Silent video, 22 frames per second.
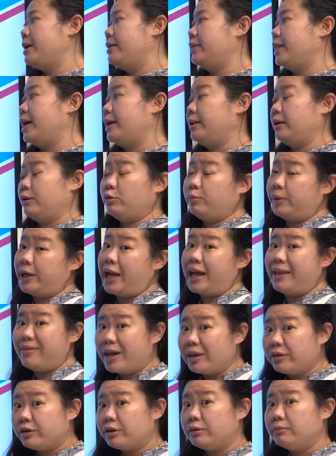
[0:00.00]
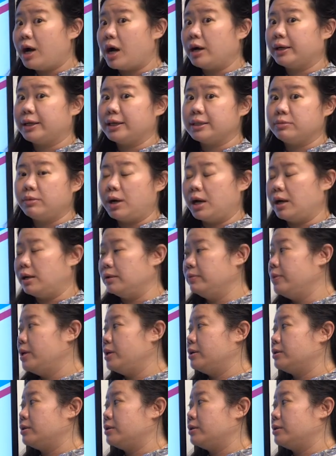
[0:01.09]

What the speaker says: then it will be another mark as well.